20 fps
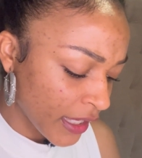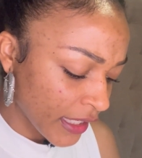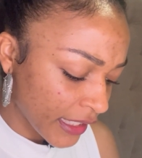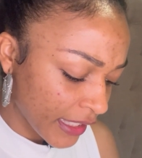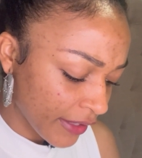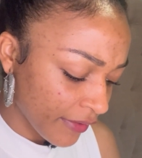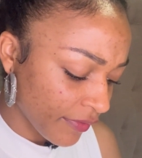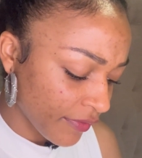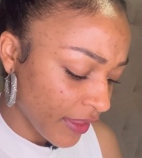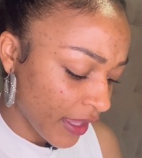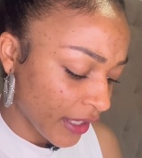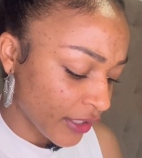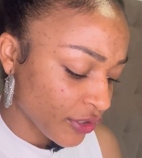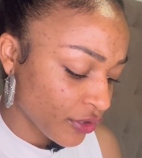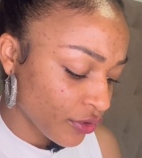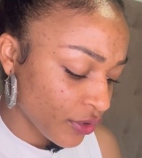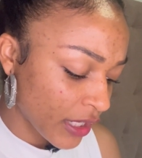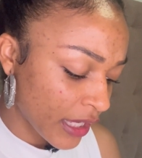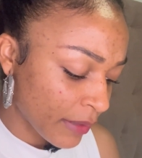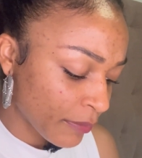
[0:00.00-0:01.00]
Give thanks
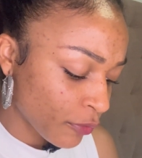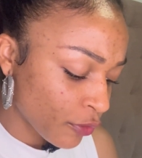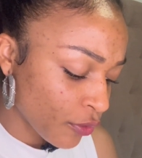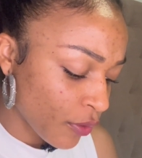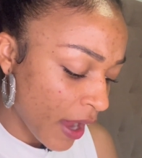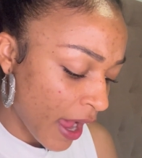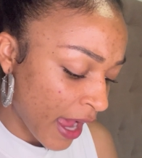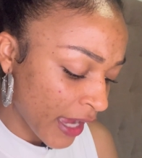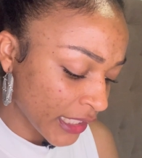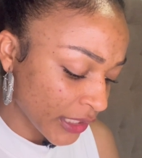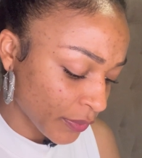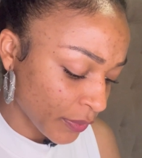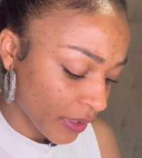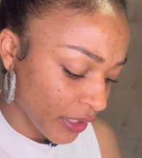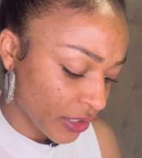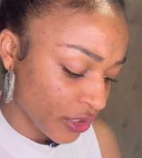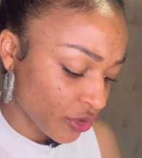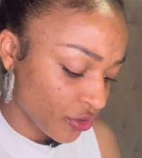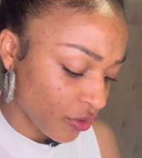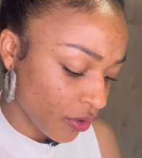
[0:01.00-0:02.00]
to him who acts with
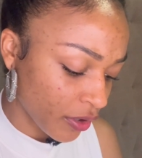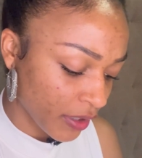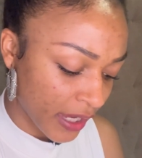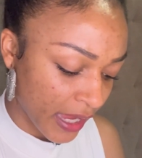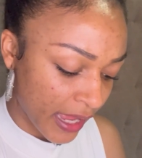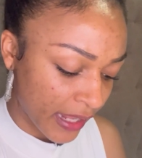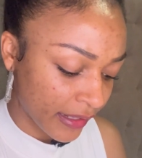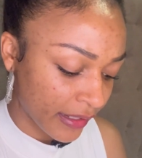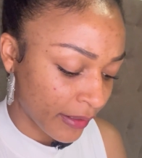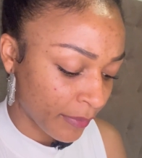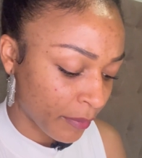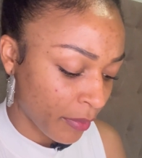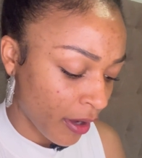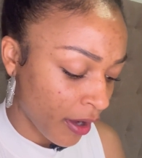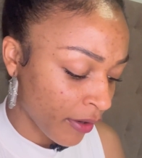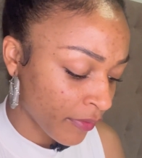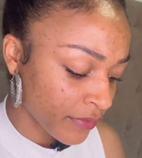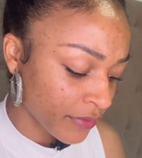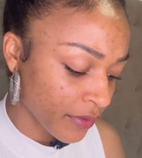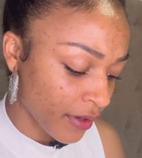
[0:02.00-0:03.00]
a strong hand and
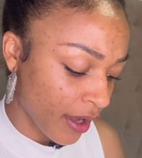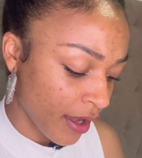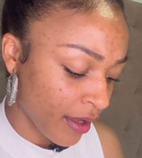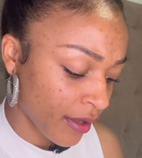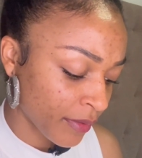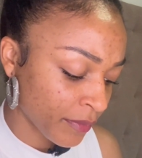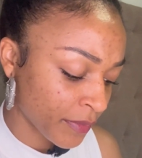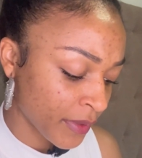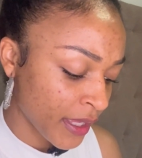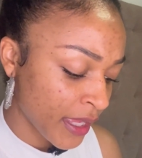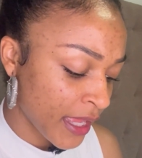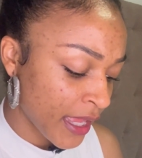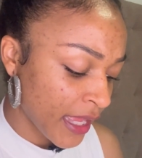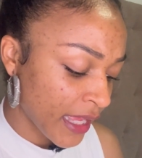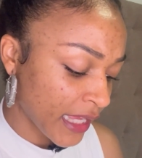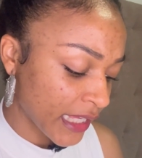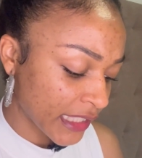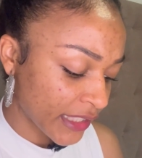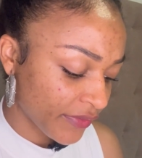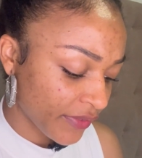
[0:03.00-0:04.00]
powerful arm.
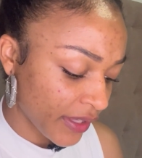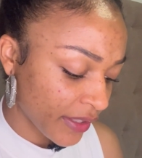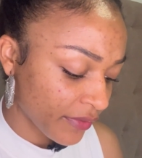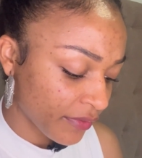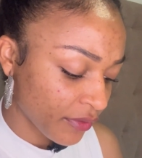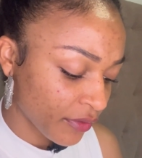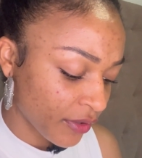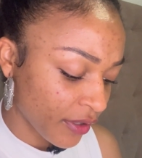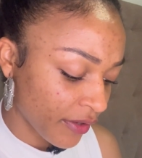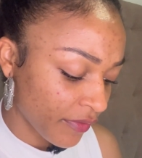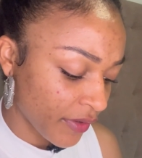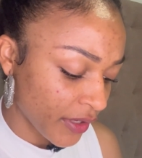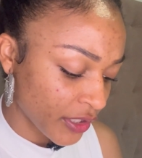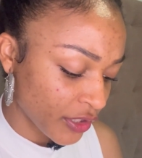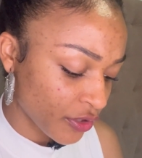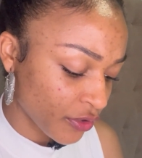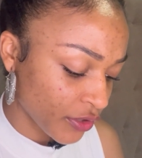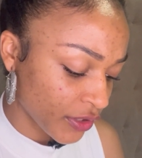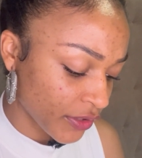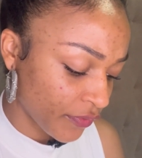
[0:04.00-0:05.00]
His faithful love
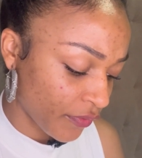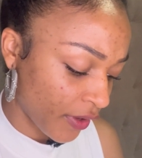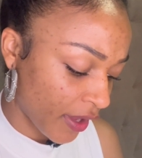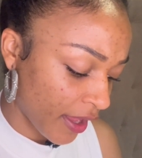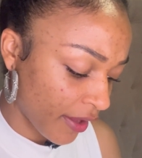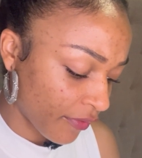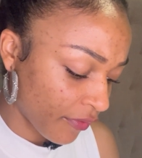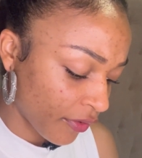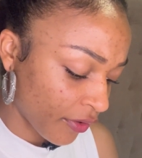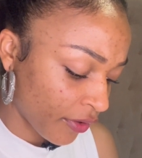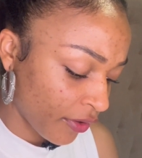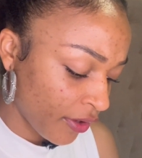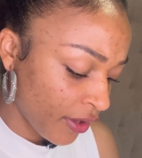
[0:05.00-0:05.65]
endures forever.